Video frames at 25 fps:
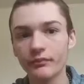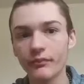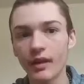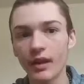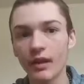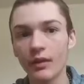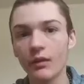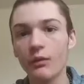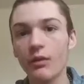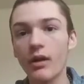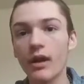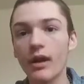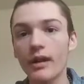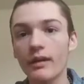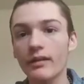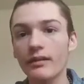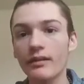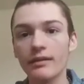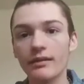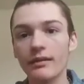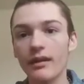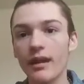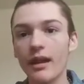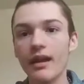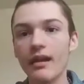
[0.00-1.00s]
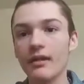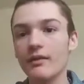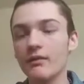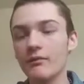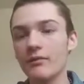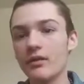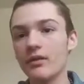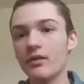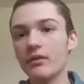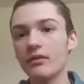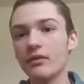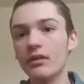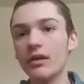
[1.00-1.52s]
and why I think that.
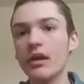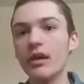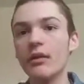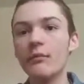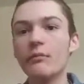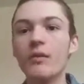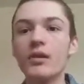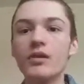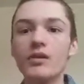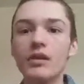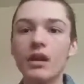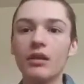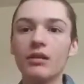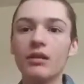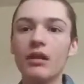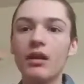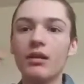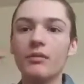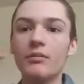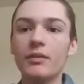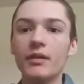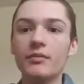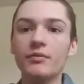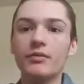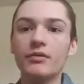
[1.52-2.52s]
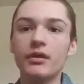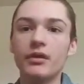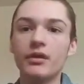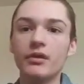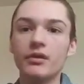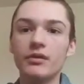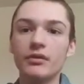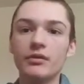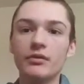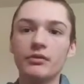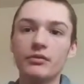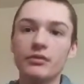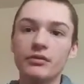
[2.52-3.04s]
And, you know, a lot of people can
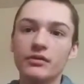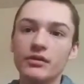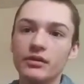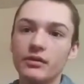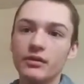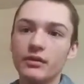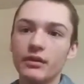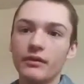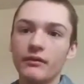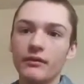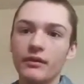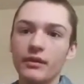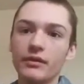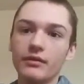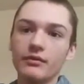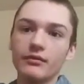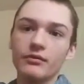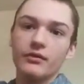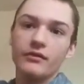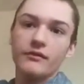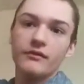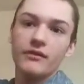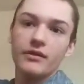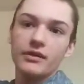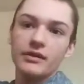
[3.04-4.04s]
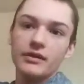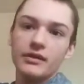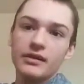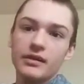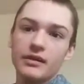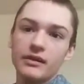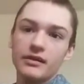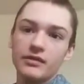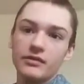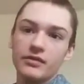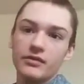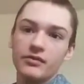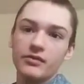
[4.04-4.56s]
do stuff, I don't know if you can
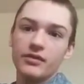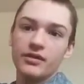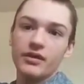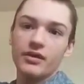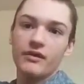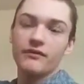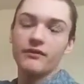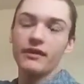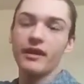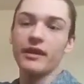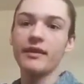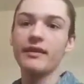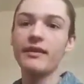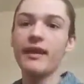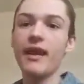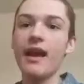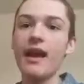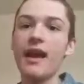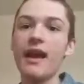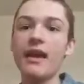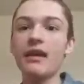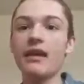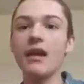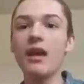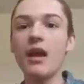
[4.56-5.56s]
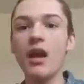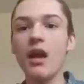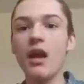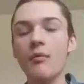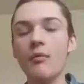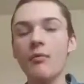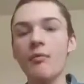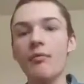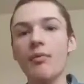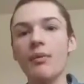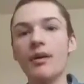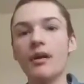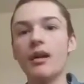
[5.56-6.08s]
do stuff like that,
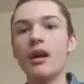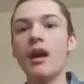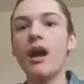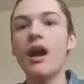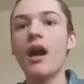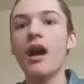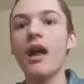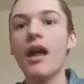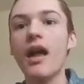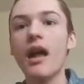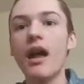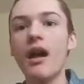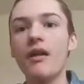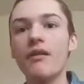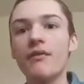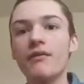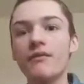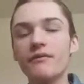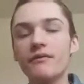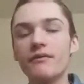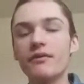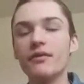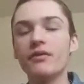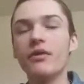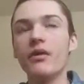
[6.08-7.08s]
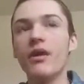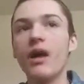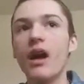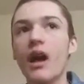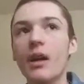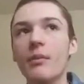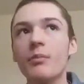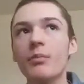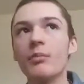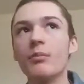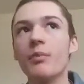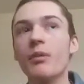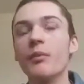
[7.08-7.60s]
but I have, you know,
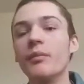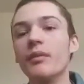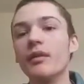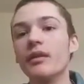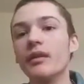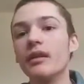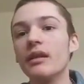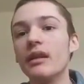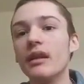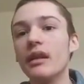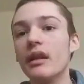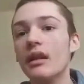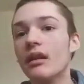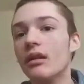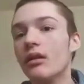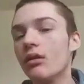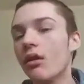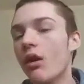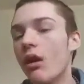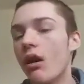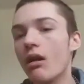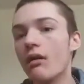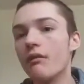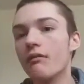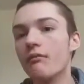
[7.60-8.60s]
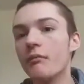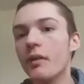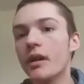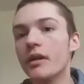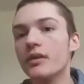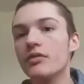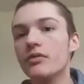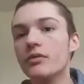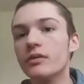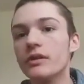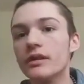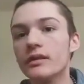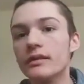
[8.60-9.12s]
hypermobility in a lot of my
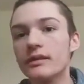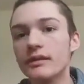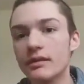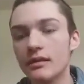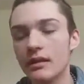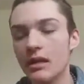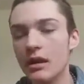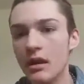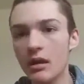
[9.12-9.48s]
joints.